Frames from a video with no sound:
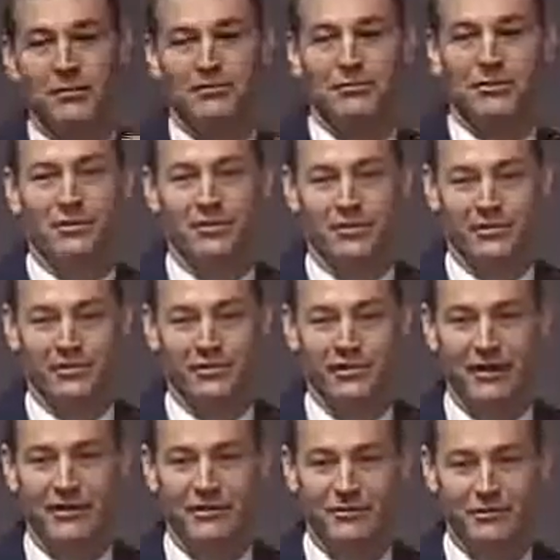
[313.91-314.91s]
them during this
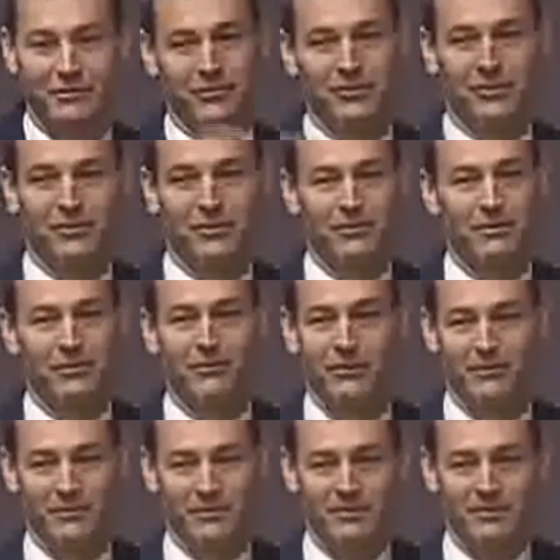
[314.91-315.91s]
lecture, then there's no
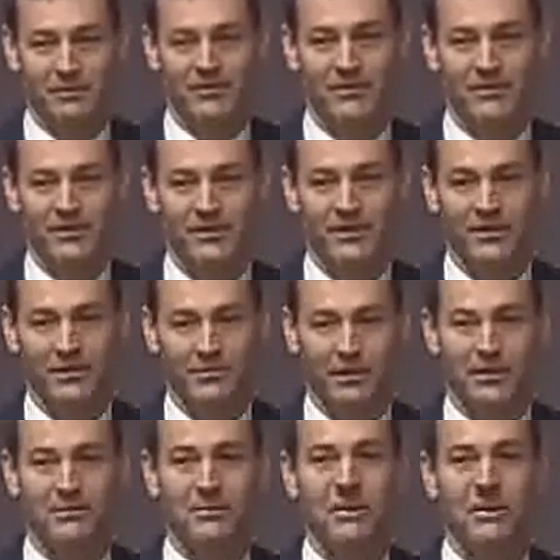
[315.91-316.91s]
business even thinking
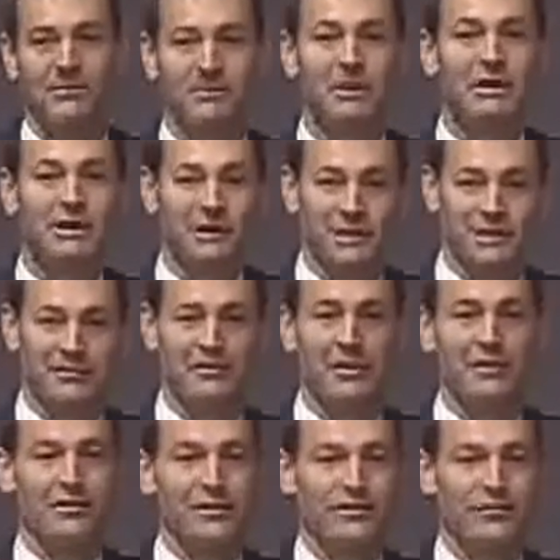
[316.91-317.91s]
about it. But that's
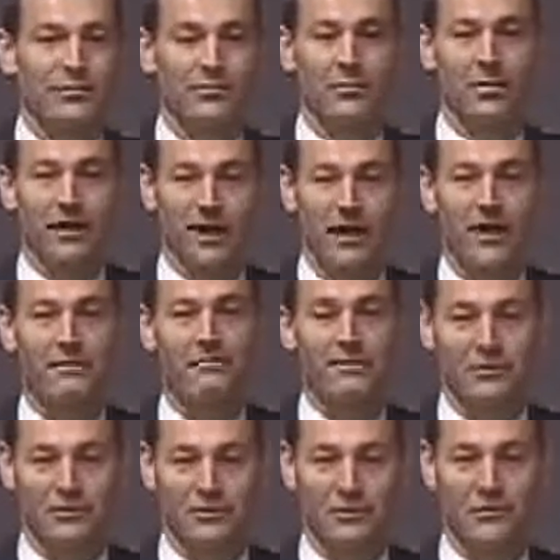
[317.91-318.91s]
not only for what I'm
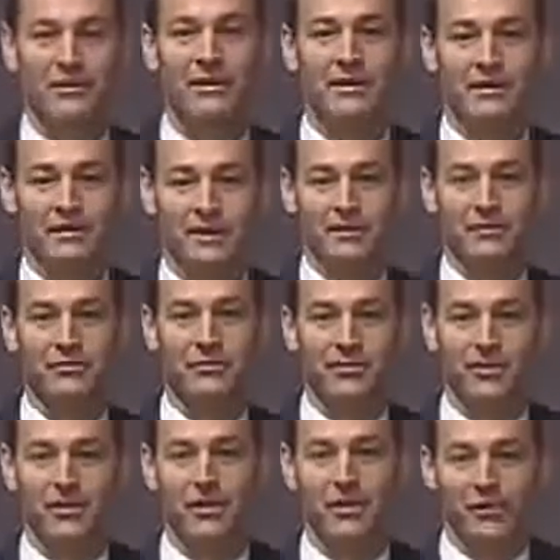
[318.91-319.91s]
doing, that's
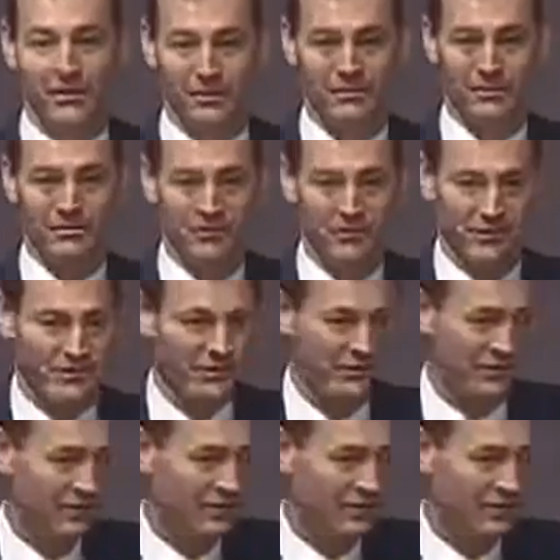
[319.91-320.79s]
for all imaging.